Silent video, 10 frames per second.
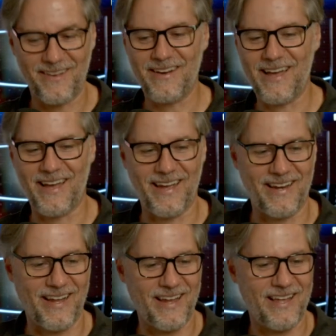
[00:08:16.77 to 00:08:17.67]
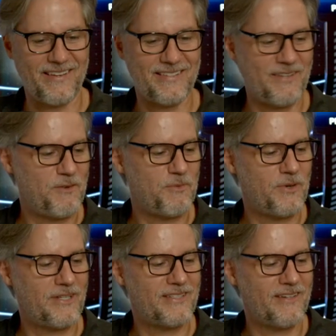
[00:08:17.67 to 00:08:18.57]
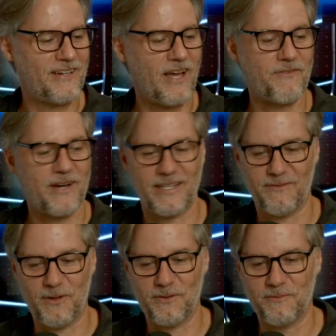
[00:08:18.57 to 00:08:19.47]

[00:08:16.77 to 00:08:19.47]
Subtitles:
All right, I got 70 points. Sorry, I forgot to vote.